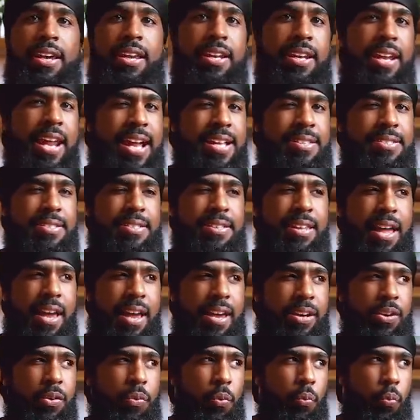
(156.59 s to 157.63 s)
And that's
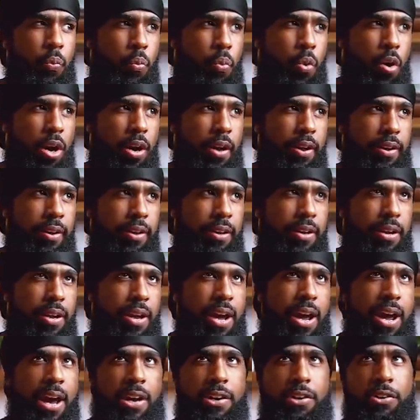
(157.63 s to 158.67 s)
like one
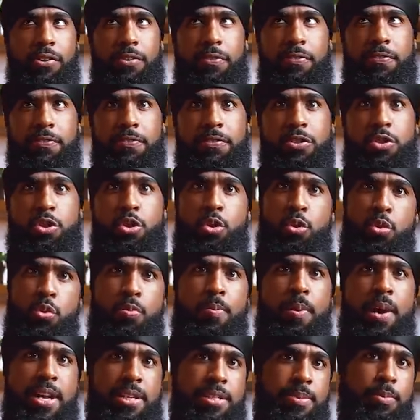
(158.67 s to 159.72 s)
out of two
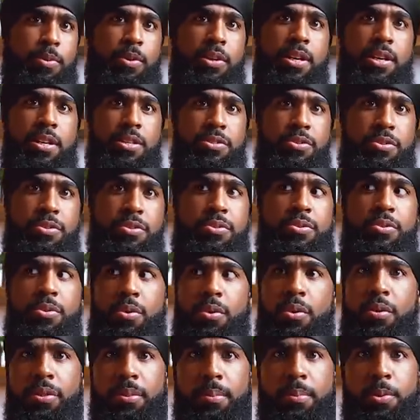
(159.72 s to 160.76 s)
possible answers
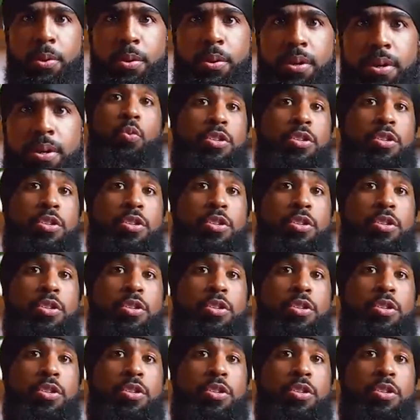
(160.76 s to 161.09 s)
on the board.